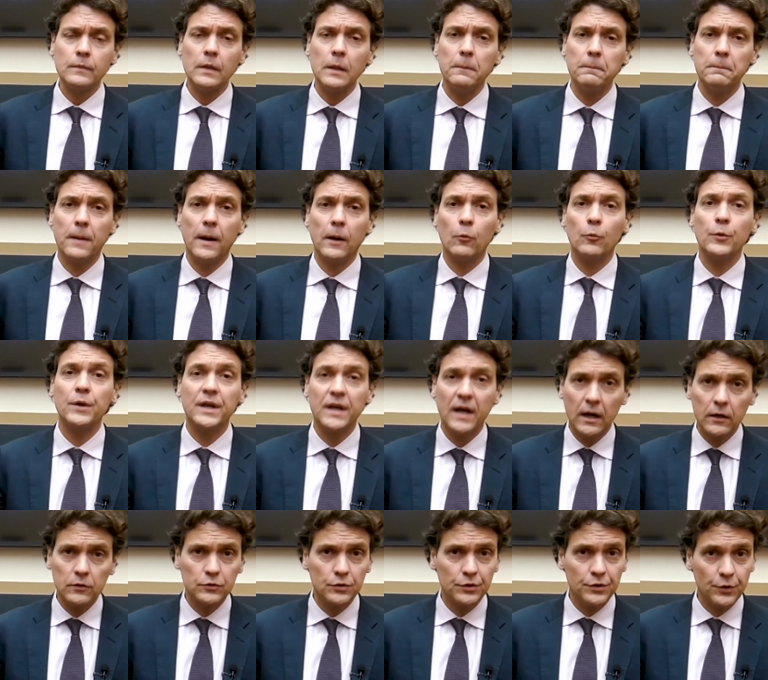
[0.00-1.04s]
But we
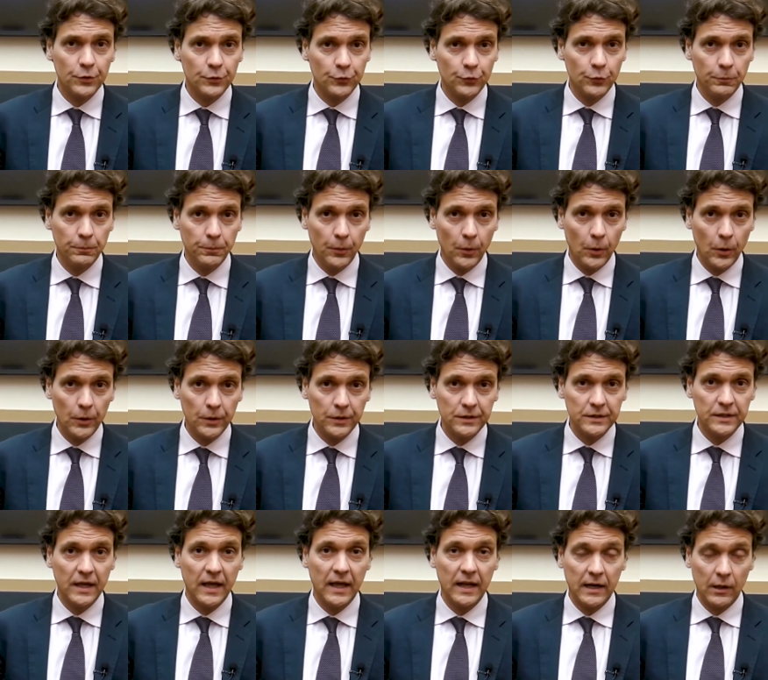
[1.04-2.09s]
count on your
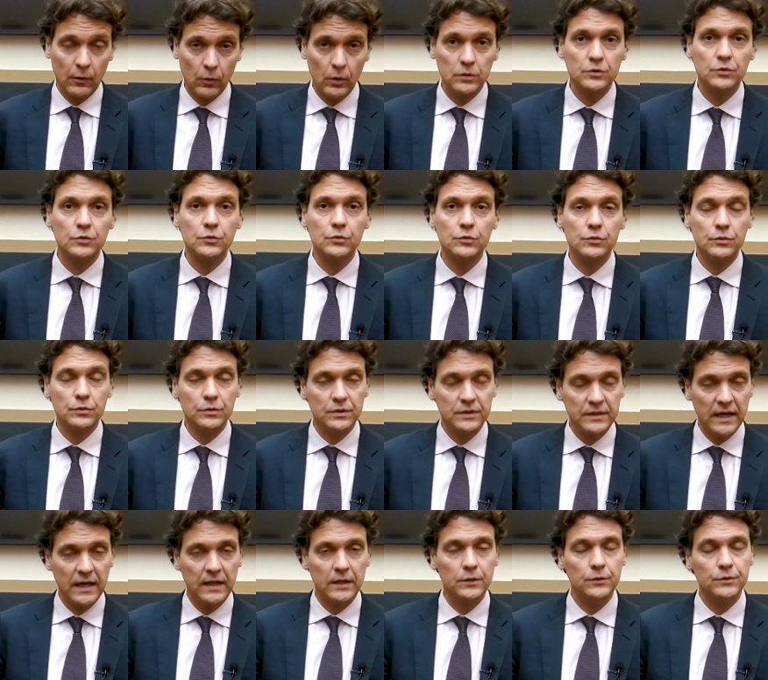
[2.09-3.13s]
support, and I want to
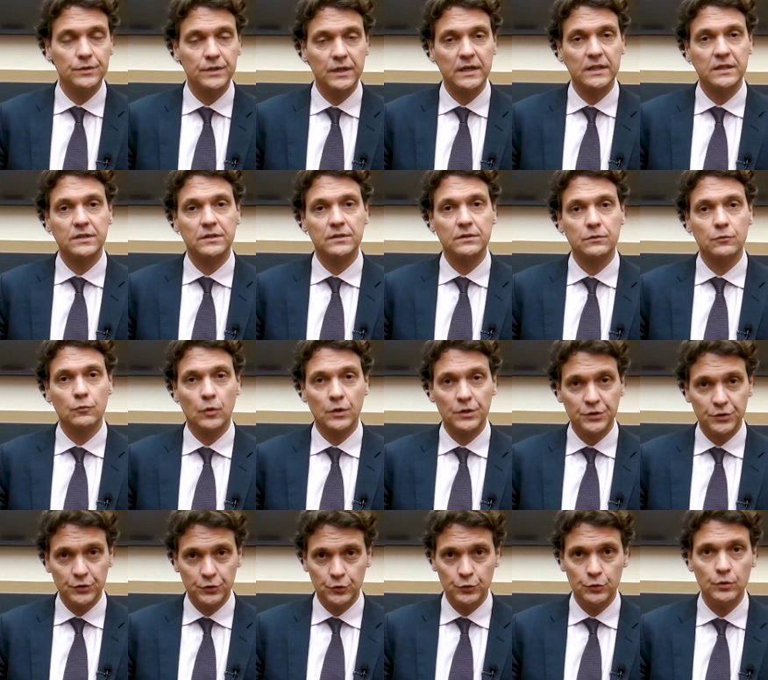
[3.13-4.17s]
tell you that
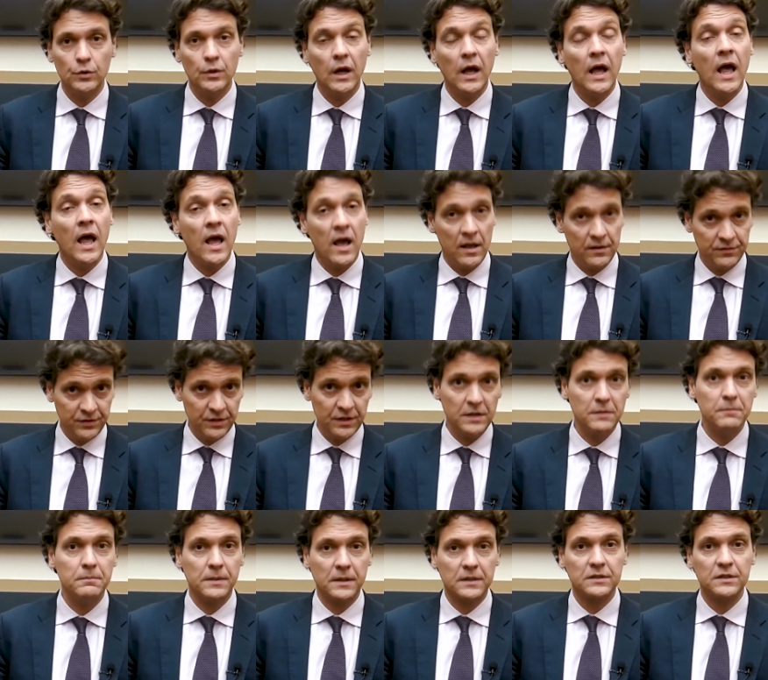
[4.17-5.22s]
what you do has an
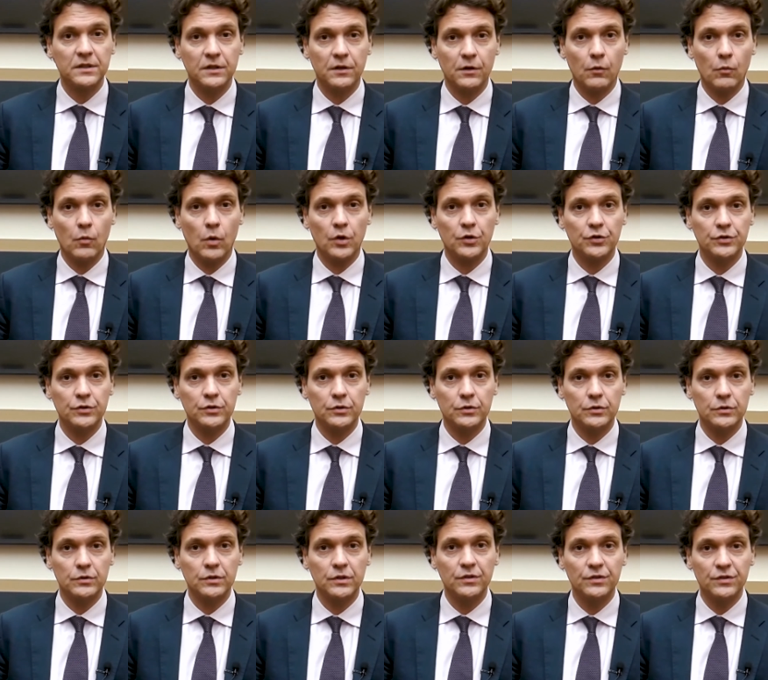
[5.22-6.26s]
impact here in
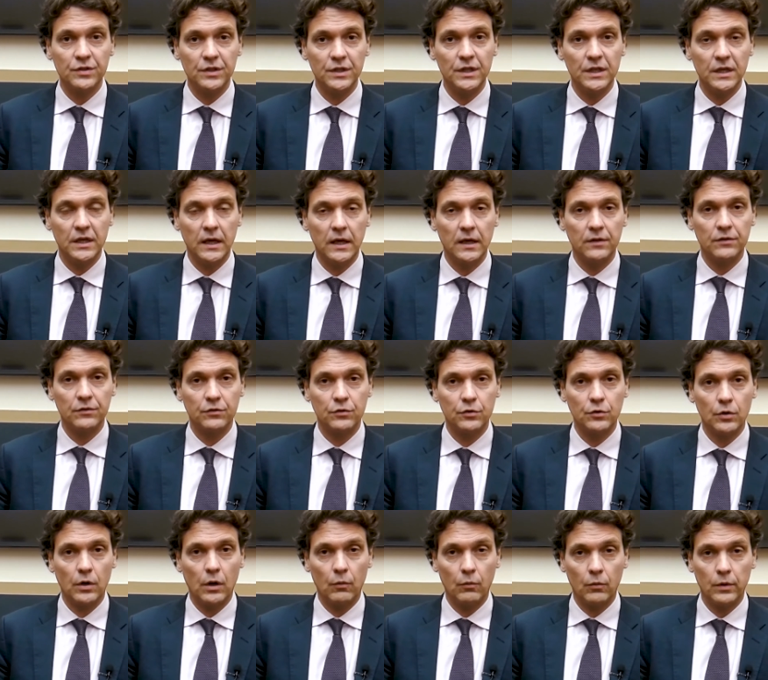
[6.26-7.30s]
Washington, D.C., and
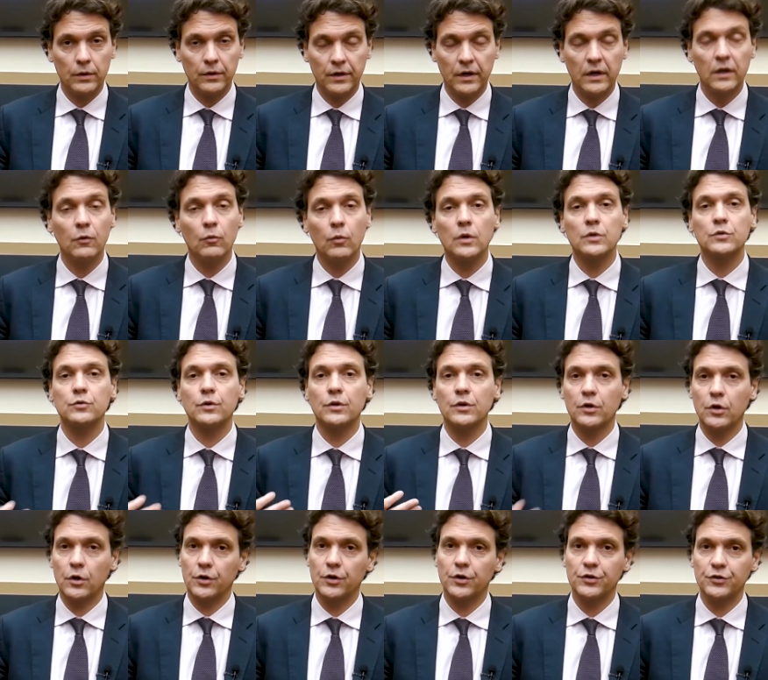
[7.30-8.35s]
so I would really want to
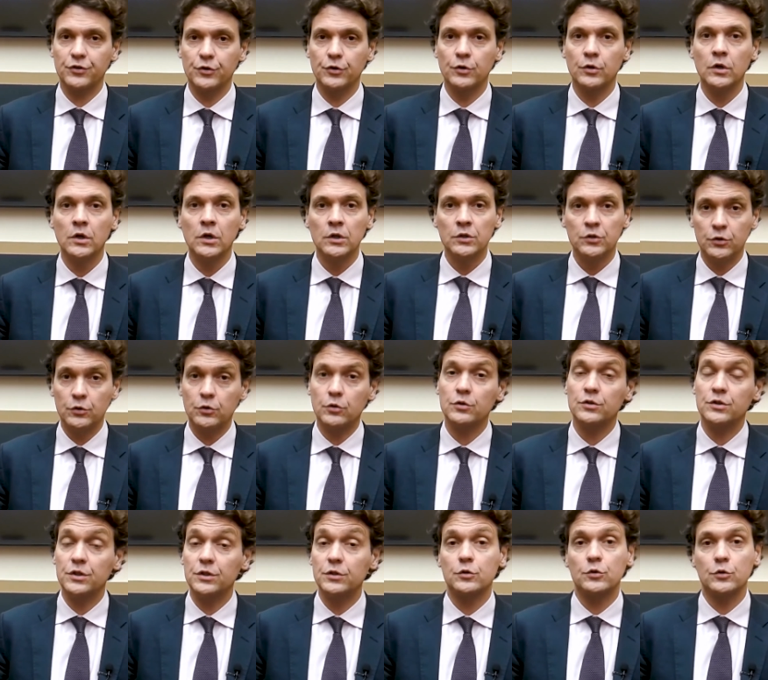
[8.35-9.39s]
encourage you to
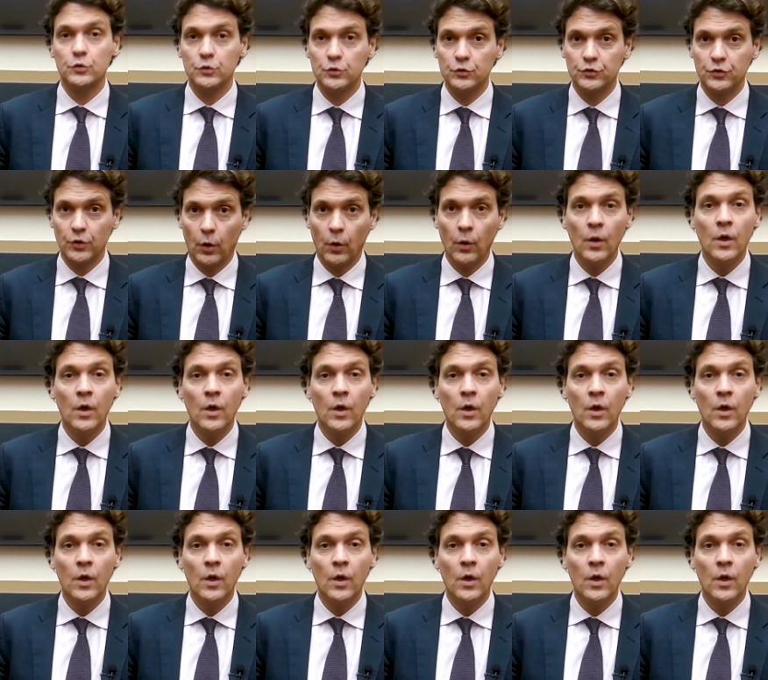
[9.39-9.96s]
continue to do so.